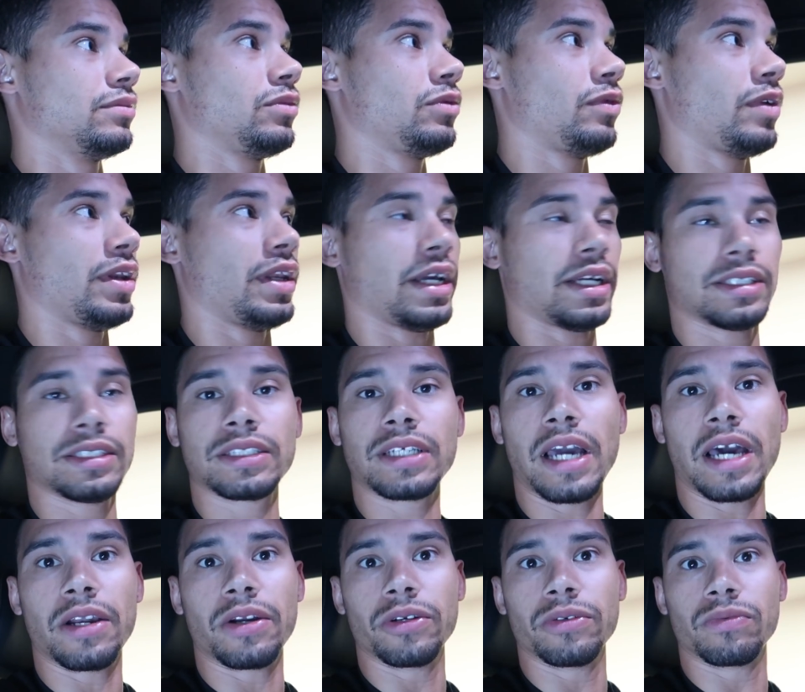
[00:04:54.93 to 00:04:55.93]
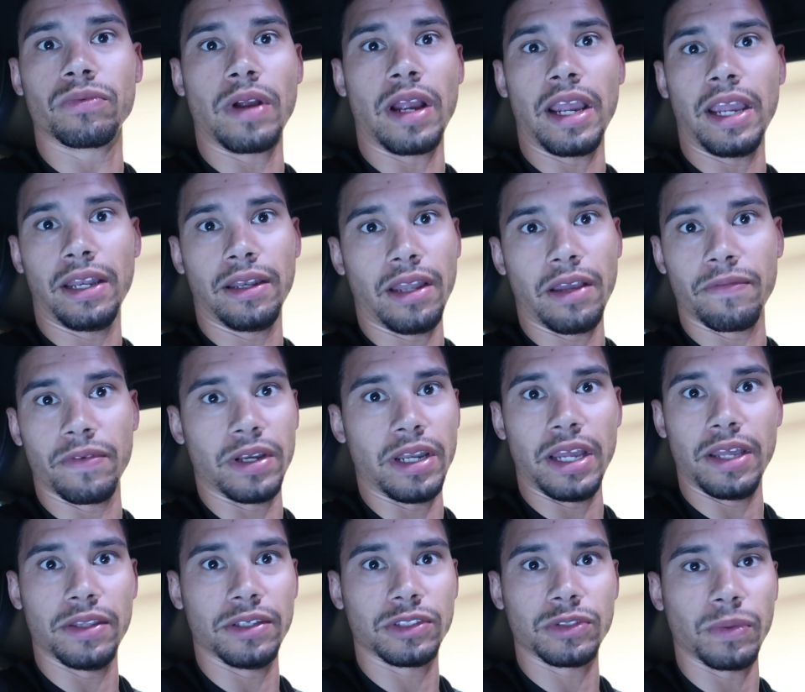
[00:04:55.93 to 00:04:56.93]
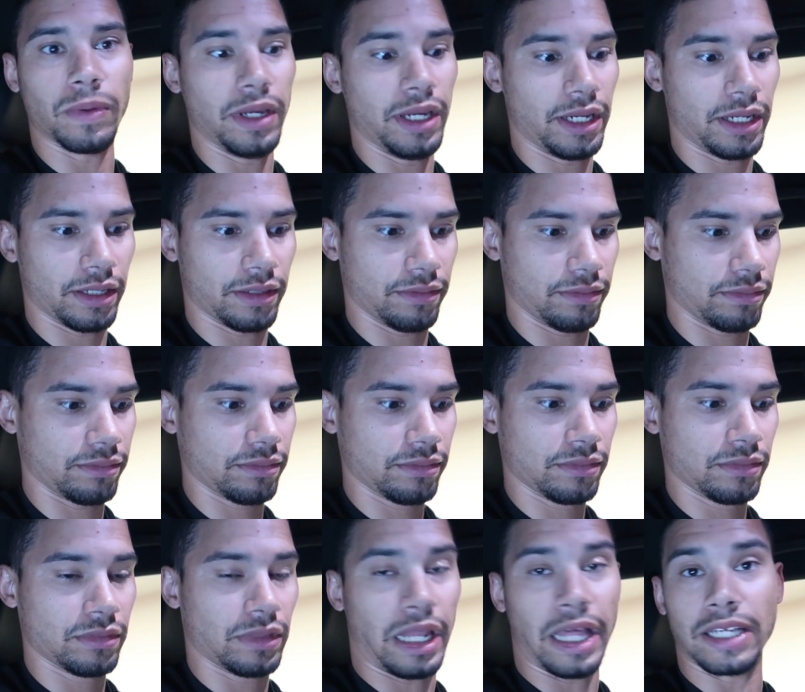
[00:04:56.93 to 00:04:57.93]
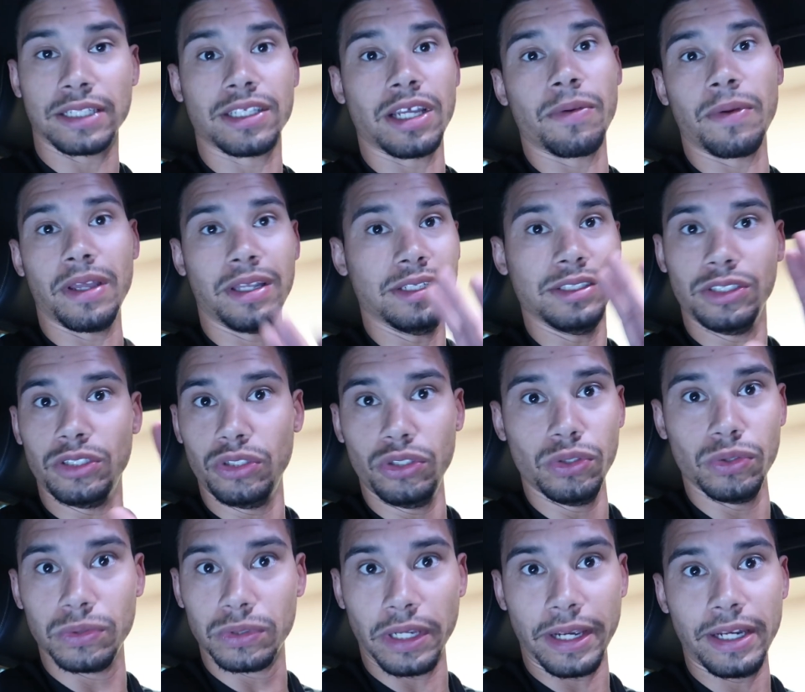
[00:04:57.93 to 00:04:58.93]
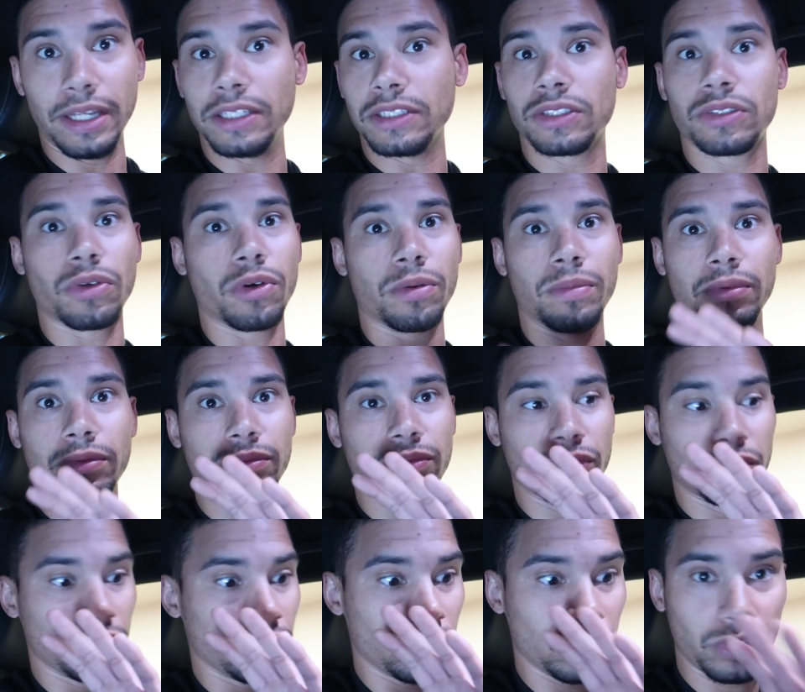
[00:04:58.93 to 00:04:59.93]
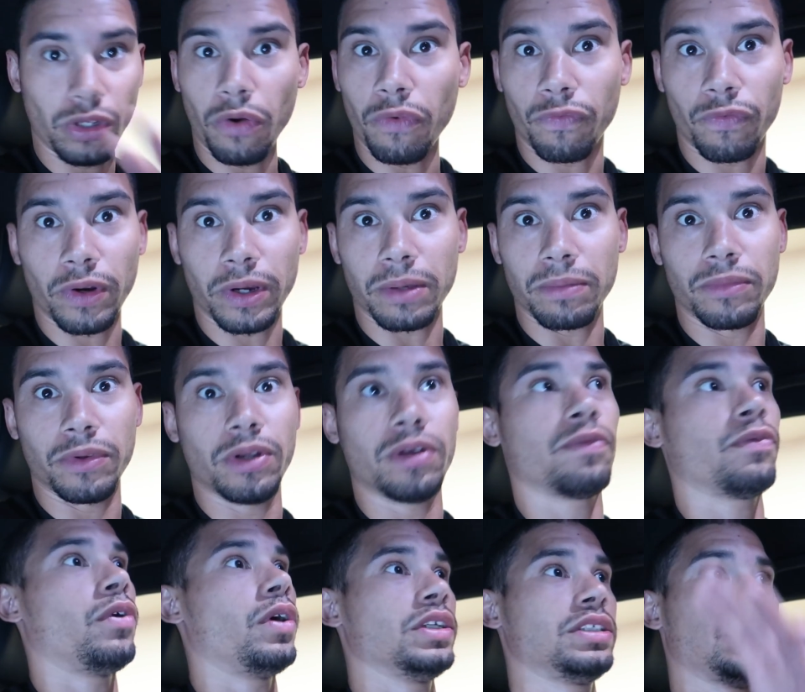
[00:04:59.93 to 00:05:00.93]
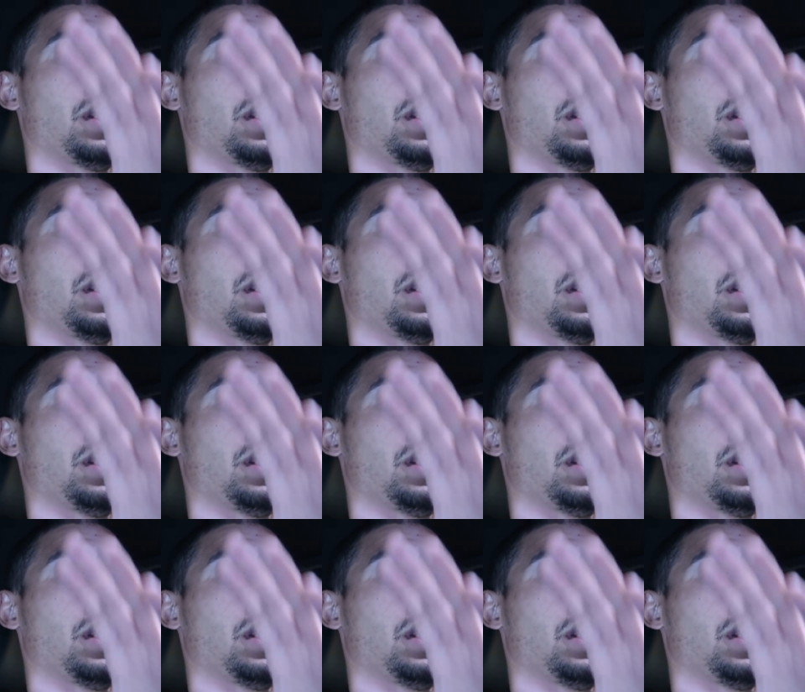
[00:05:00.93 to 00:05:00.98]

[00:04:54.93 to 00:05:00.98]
we've had like scattered rain every day this week, and last night we had this huge lightning storm. It was so freaking beautiful. I